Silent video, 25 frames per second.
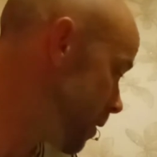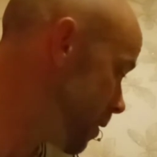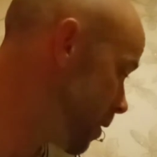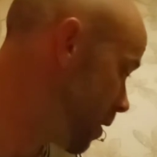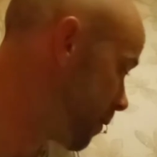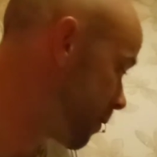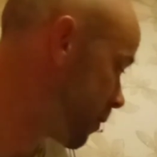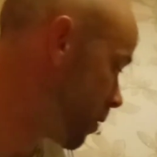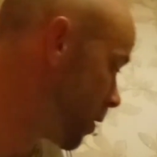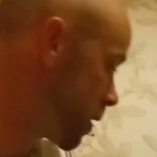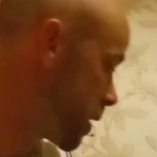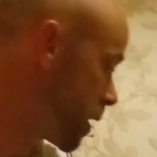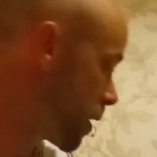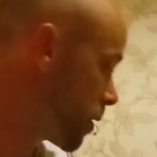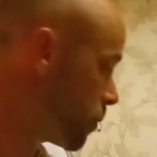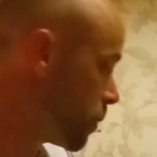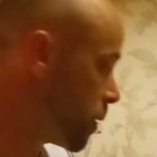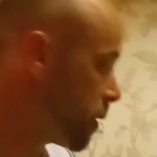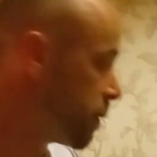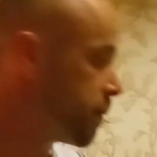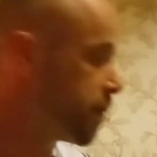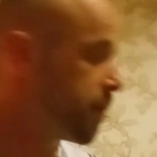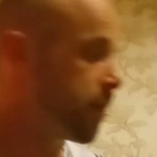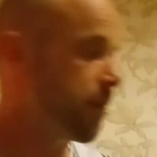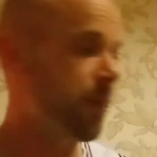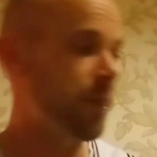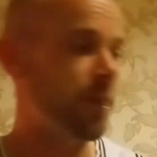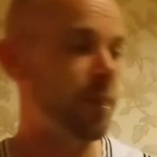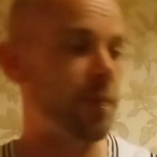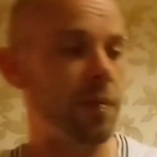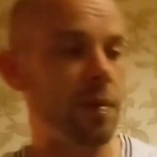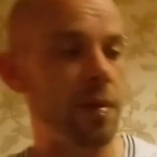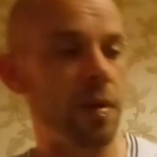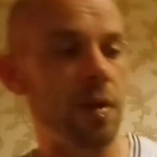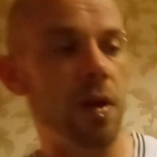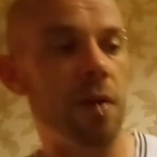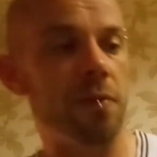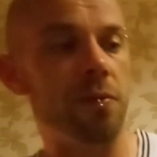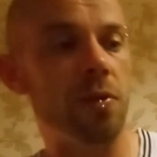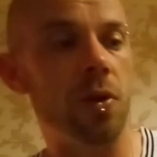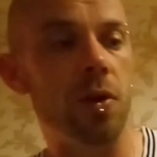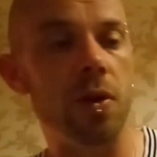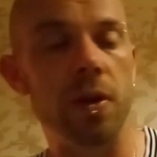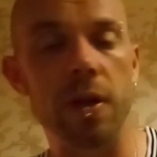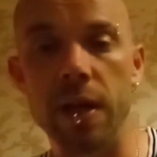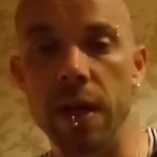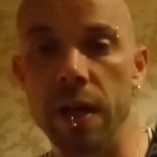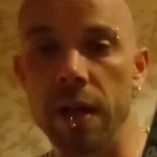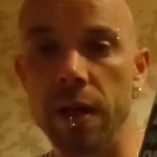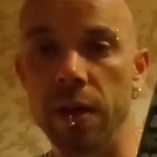got another one. I've
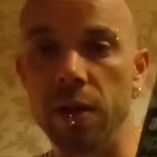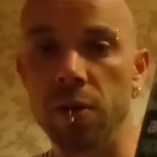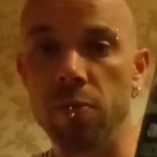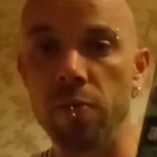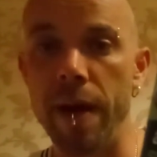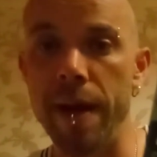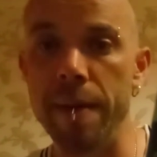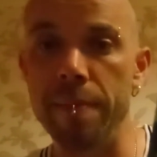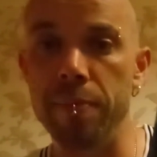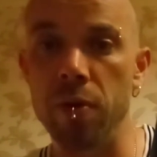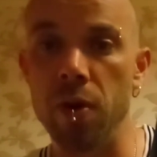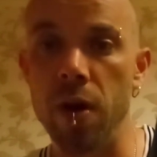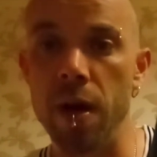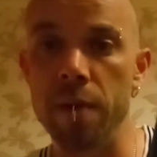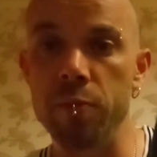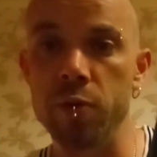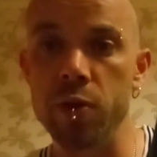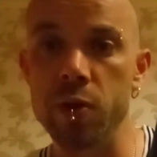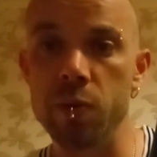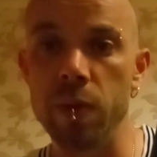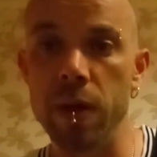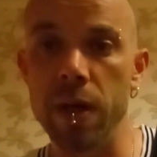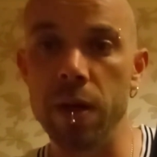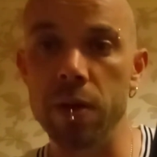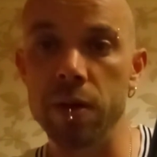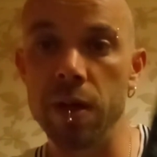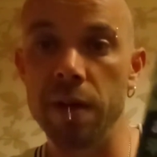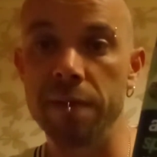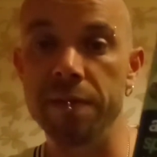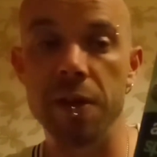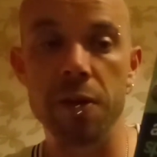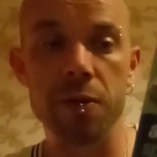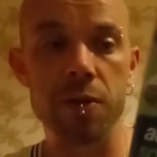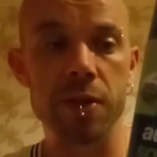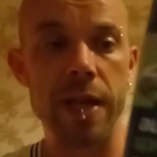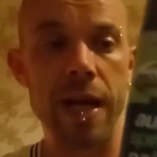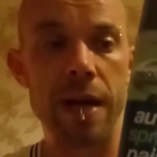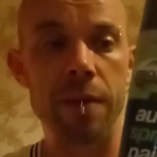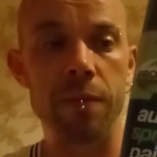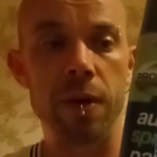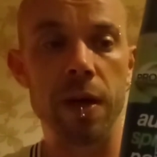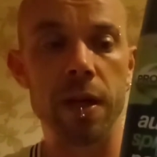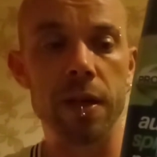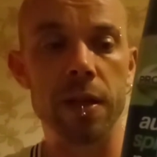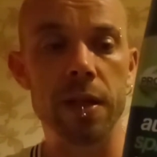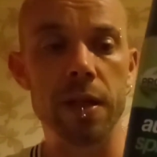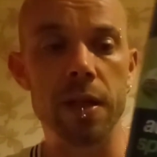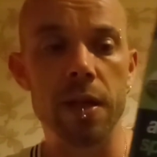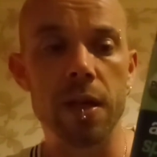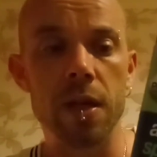got a grey primer as well. I've used that
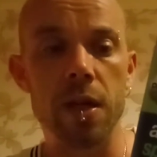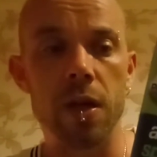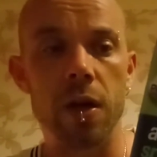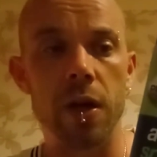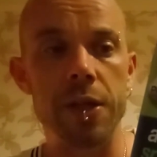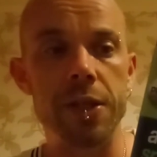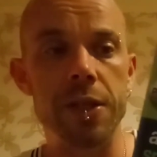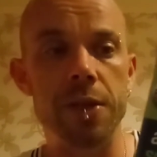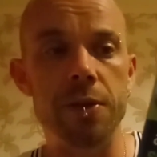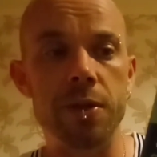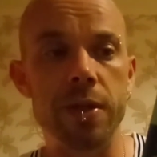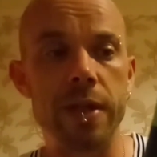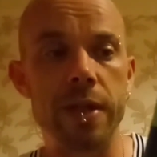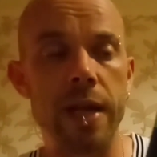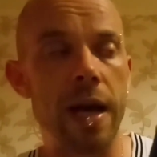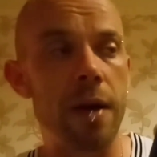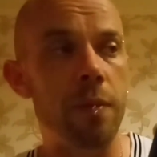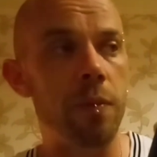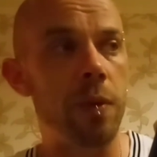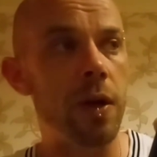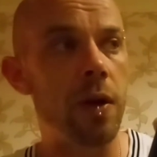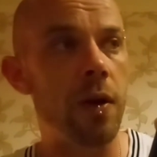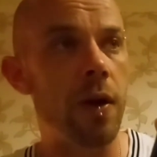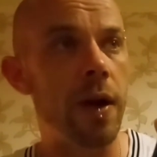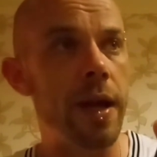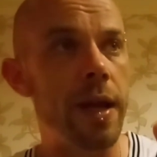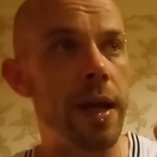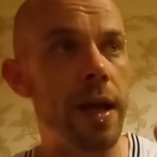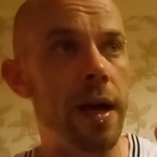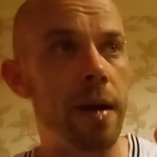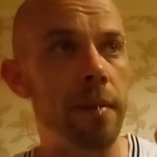one. I used that when I